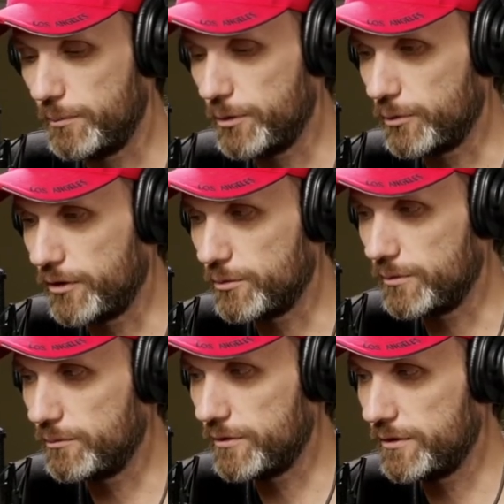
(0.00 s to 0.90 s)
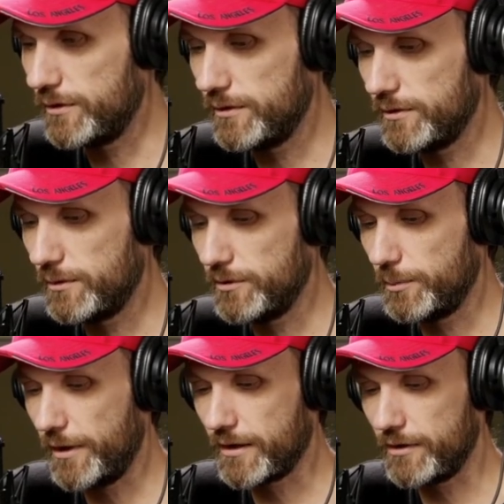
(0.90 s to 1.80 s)
upload it to my, the, the, the
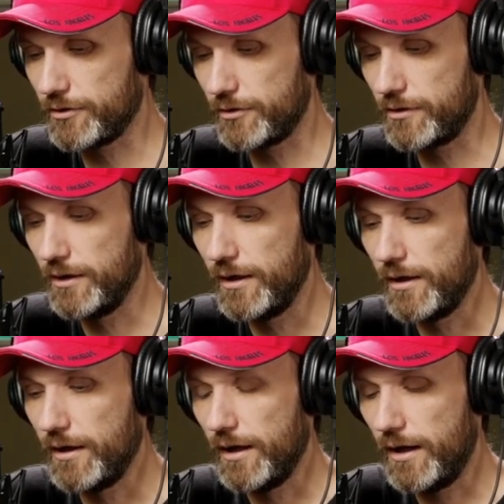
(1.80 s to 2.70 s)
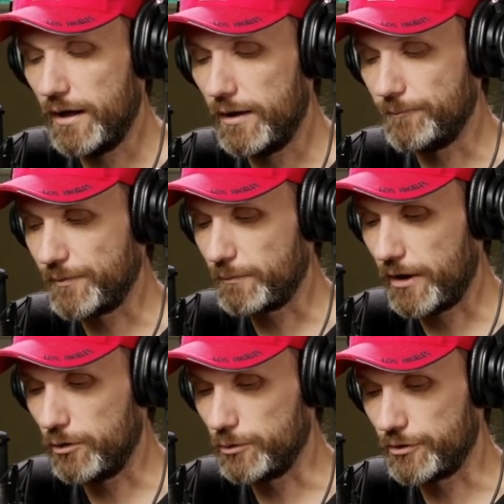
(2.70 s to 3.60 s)
podcast here, um, my
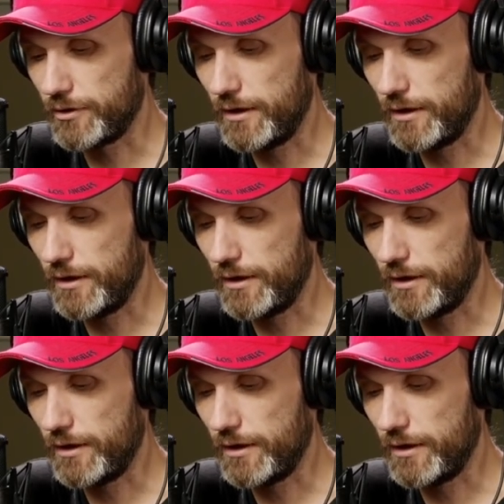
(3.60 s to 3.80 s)
host.